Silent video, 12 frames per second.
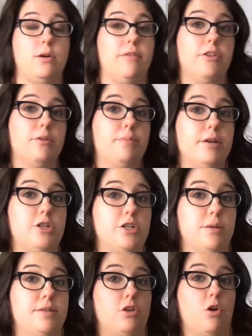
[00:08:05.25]
and then you have other
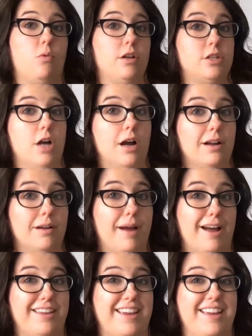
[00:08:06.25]
bishops that don't want to
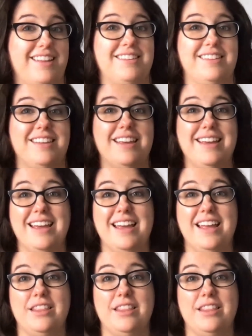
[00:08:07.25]
talk about it, and